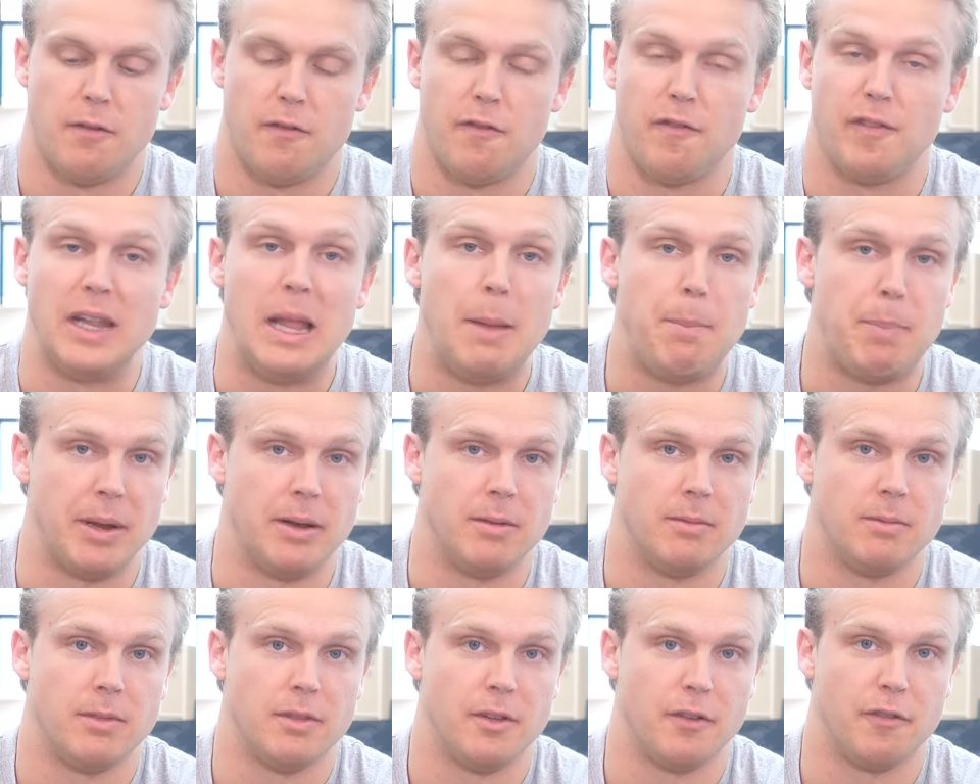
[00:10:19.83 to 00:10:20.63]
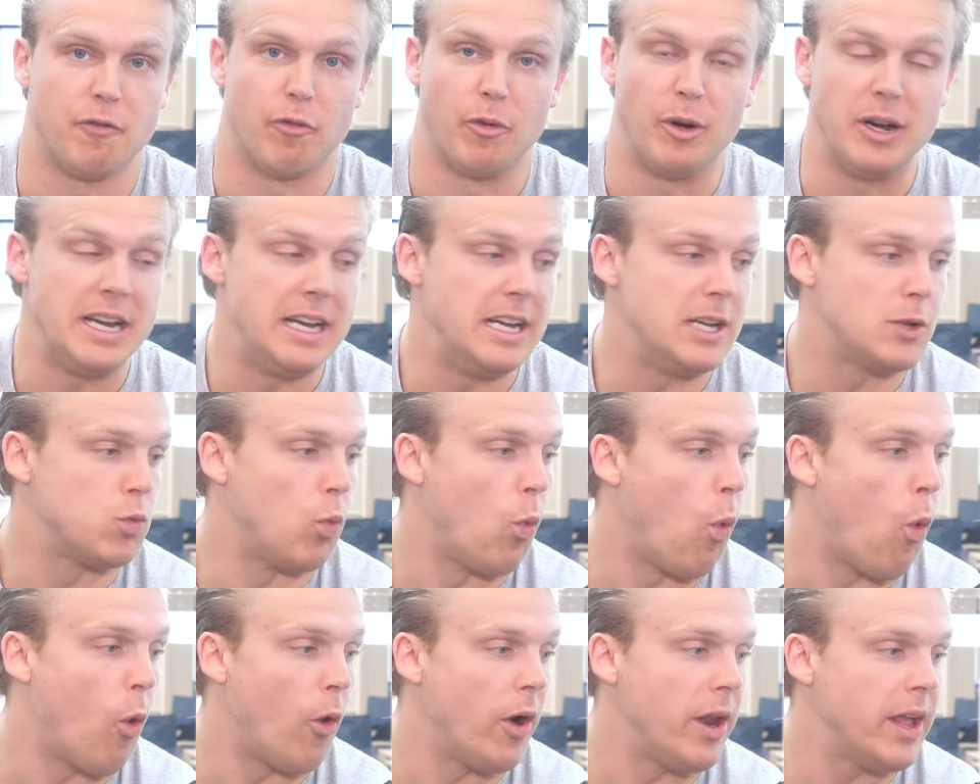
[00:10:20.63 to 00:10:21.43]
flipping. The freeze
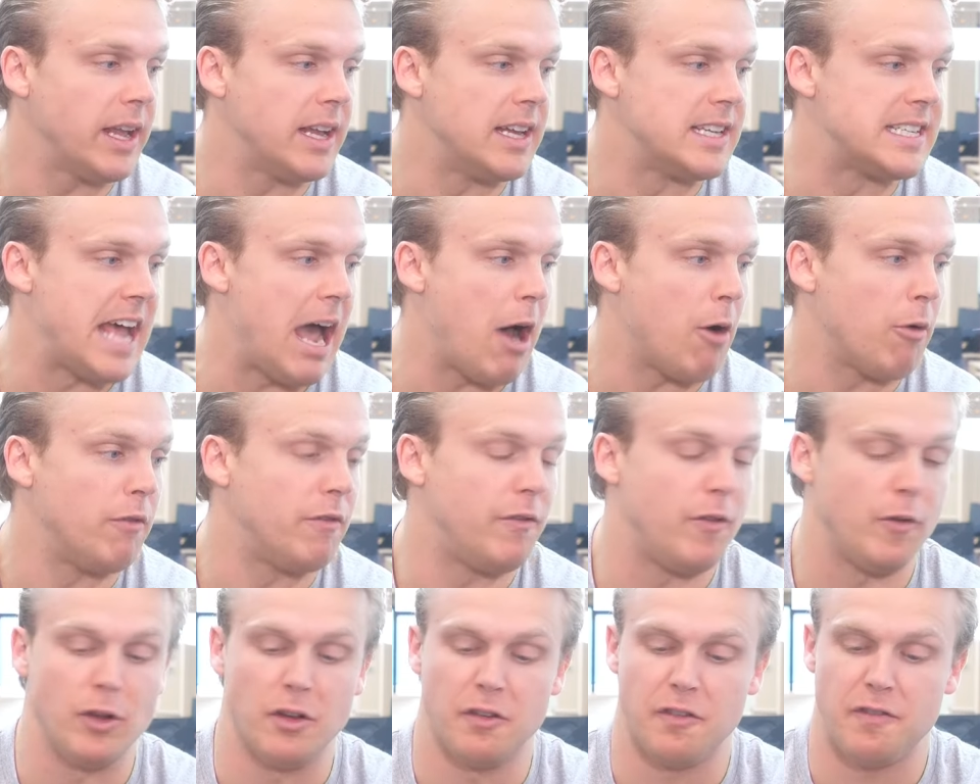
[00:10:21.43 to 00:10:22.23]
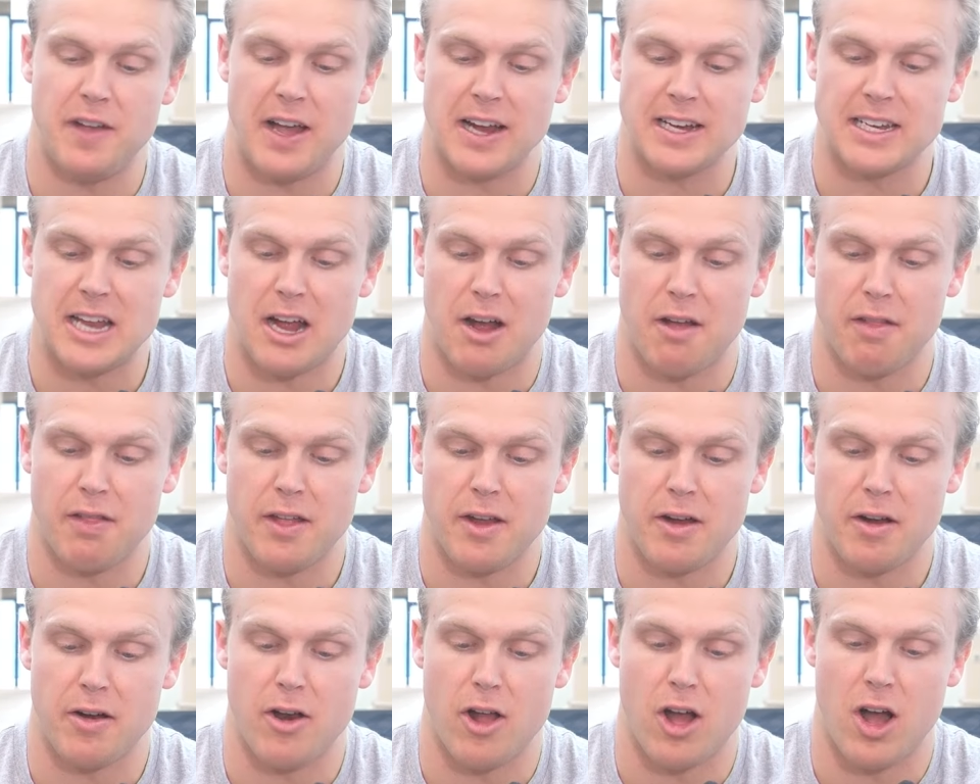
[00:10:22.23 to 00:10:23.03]
warning is out in full effect out
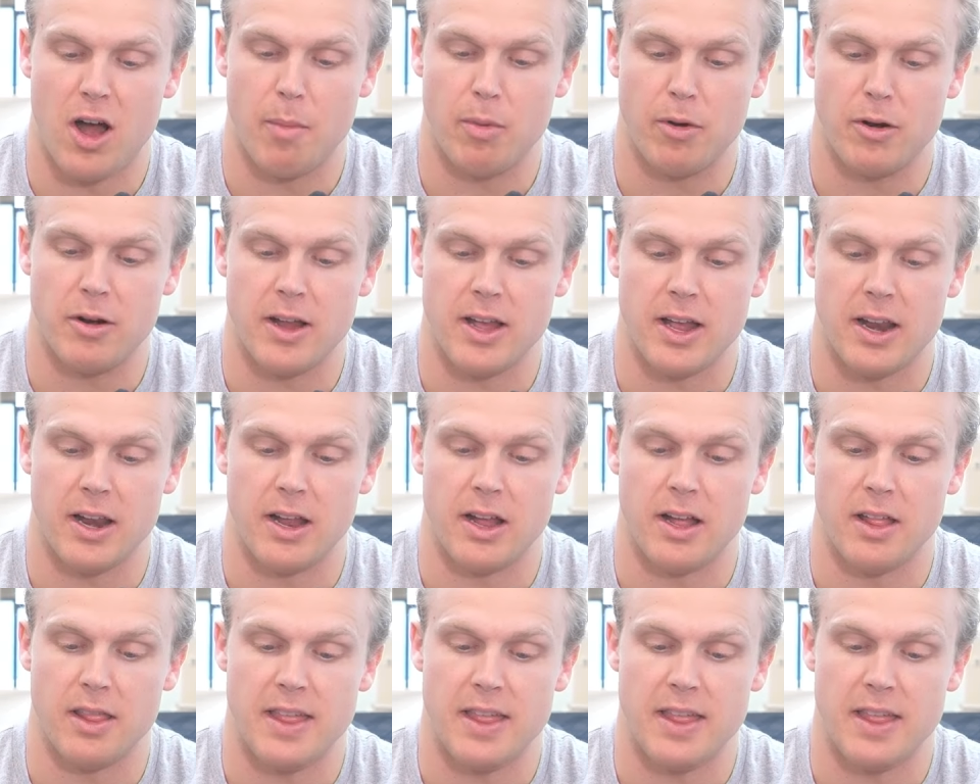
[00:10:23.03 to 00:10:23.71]
there in Auburn, and uh,